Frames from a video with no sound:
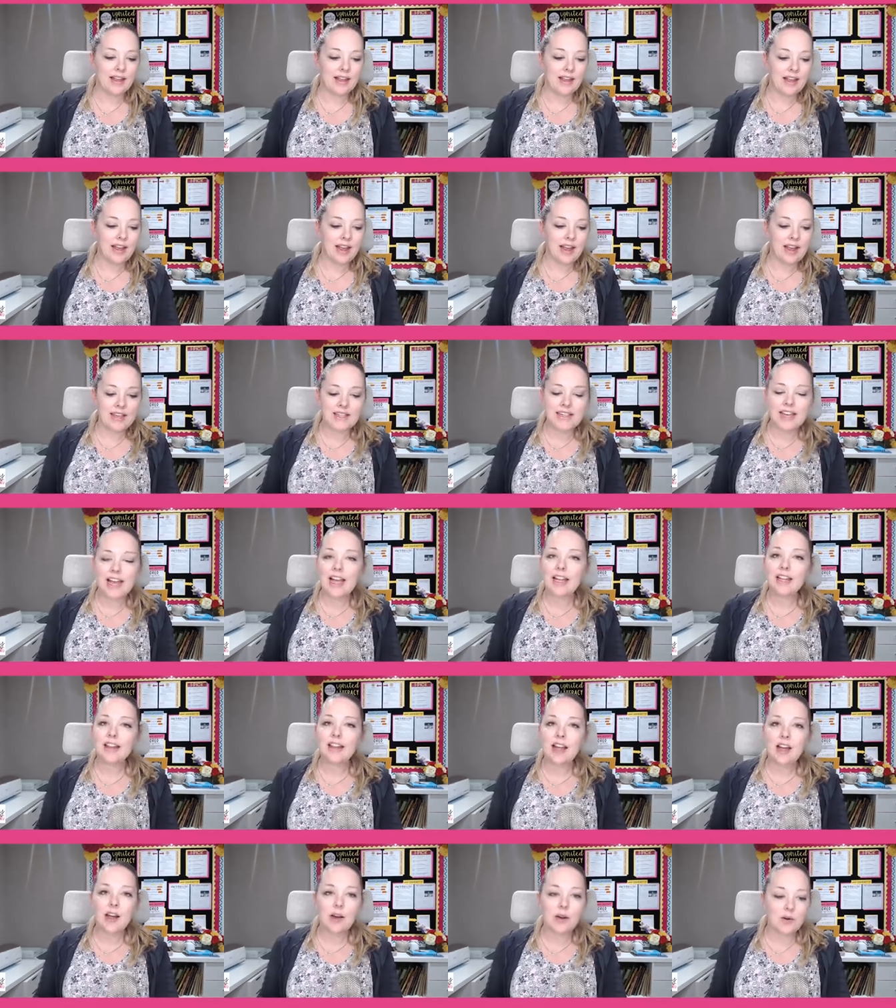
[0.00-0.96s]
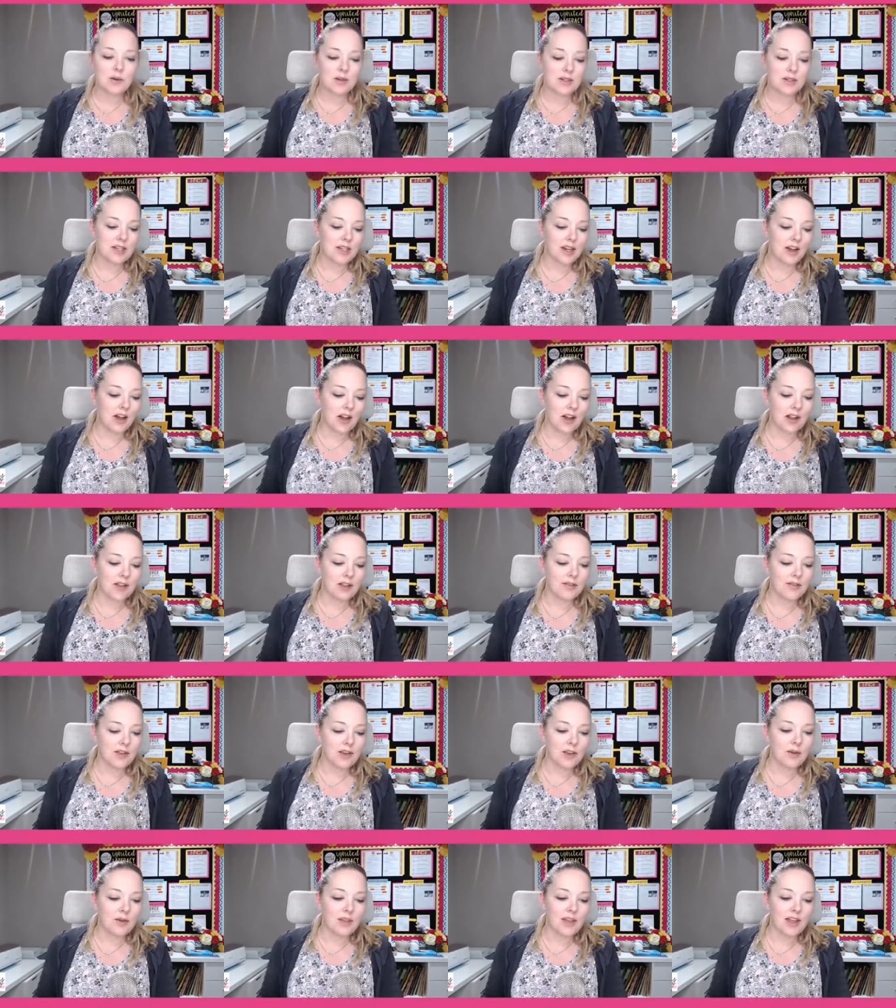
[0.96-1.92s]
And hello to all
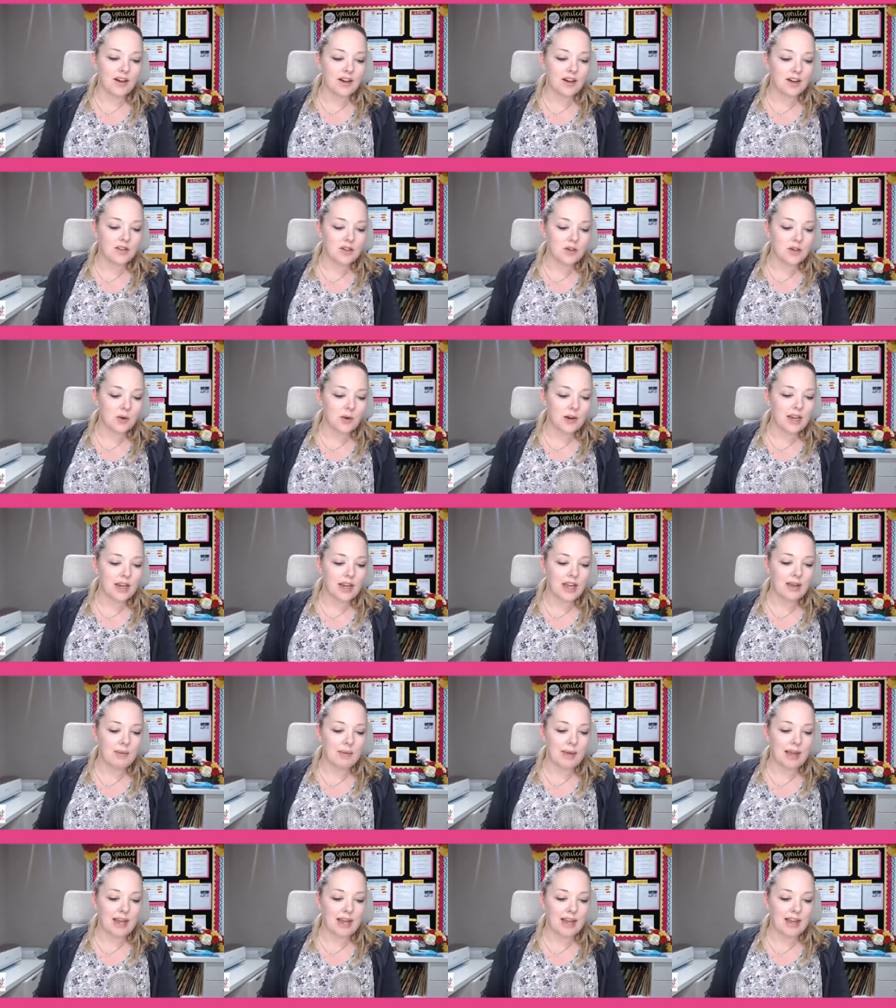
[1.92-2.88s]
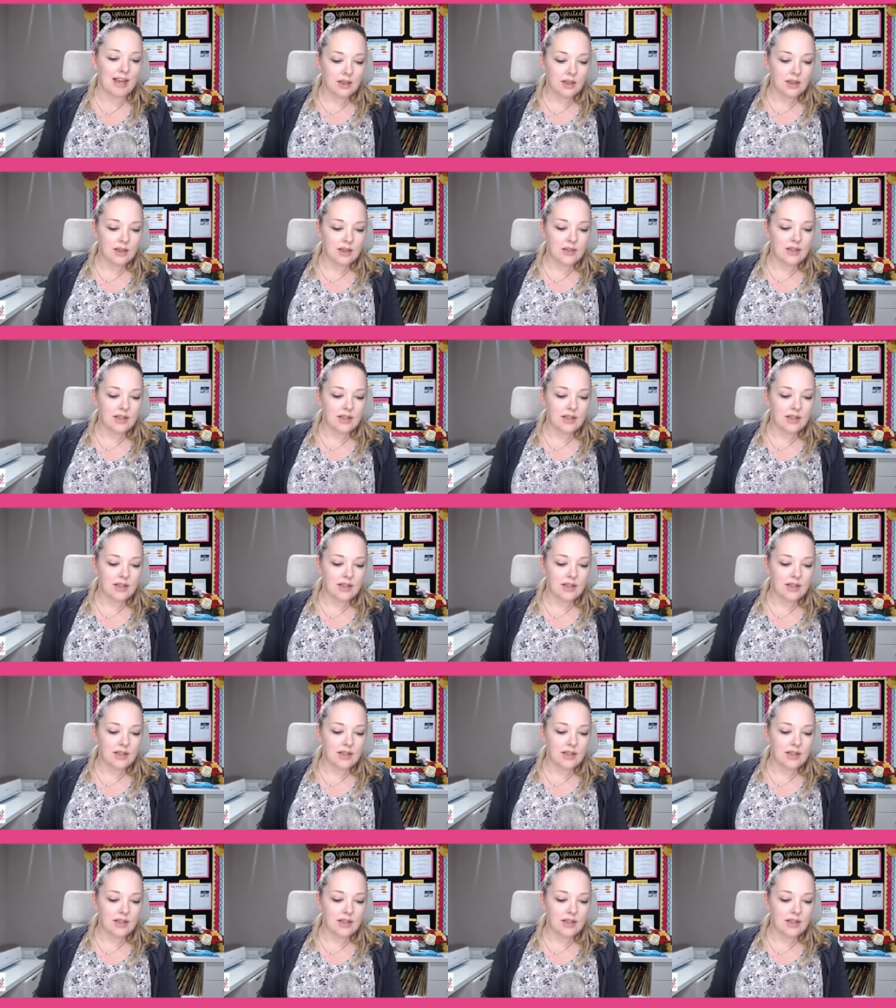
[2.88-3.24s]
of you that are joining me.